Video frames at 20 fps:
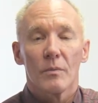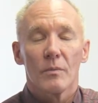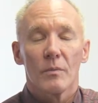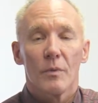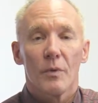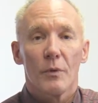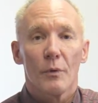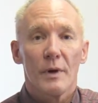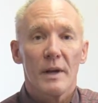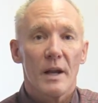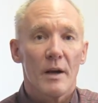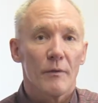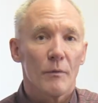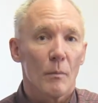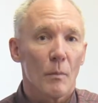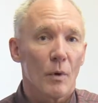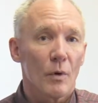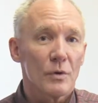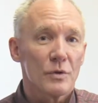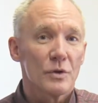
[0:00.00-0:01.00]
3 of
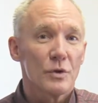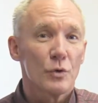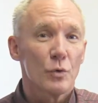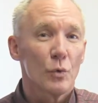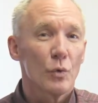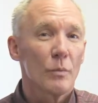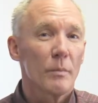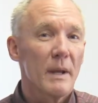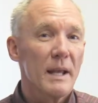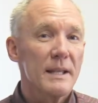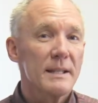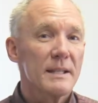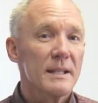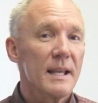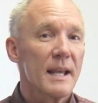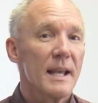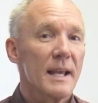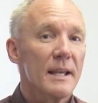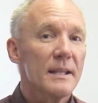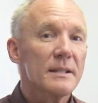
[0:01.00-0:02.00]
them are stool-based
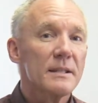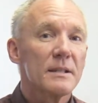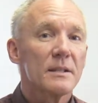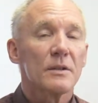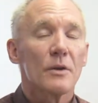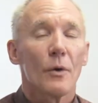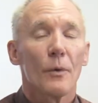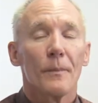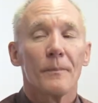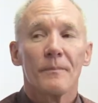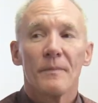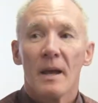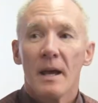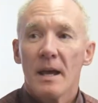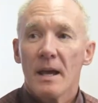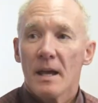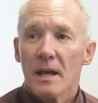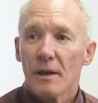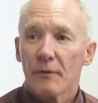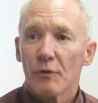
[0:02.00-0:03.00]
tests. So
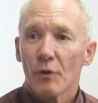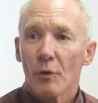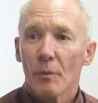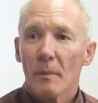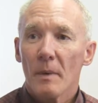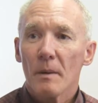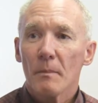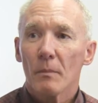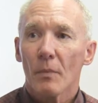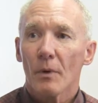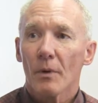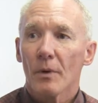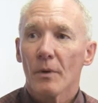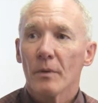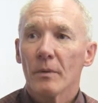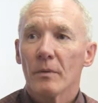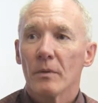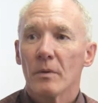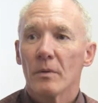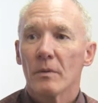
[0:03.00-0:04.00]
if you
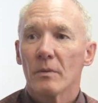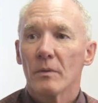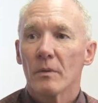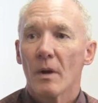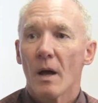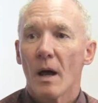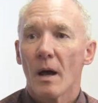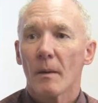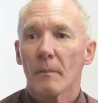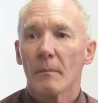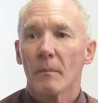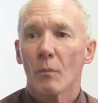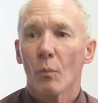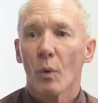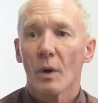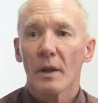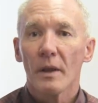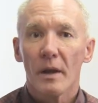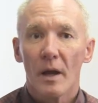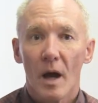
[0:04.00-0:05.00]
remember,
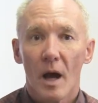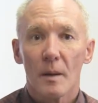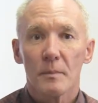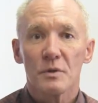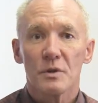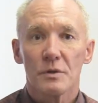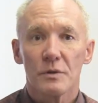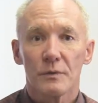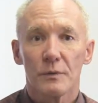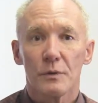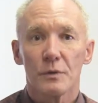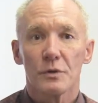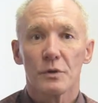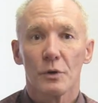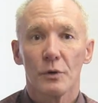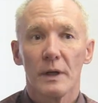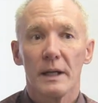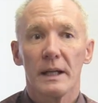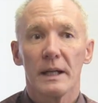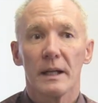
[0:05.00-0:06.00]
one of the options for
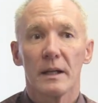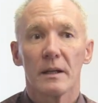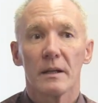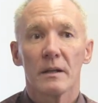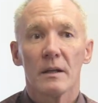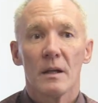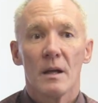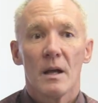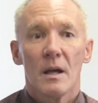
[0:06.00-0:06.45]
screening